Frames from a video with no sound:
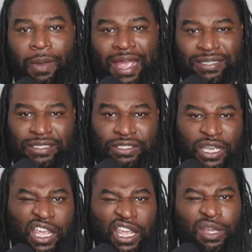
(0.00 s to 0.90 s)
as
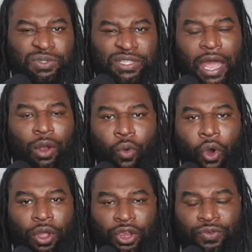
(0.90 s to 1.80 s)
he was kind of
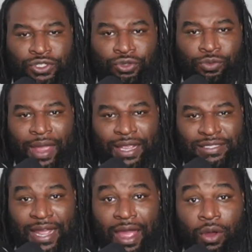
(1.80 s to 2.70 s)
walking Chris Eubanks
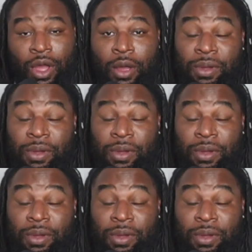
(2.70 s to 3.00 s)
down.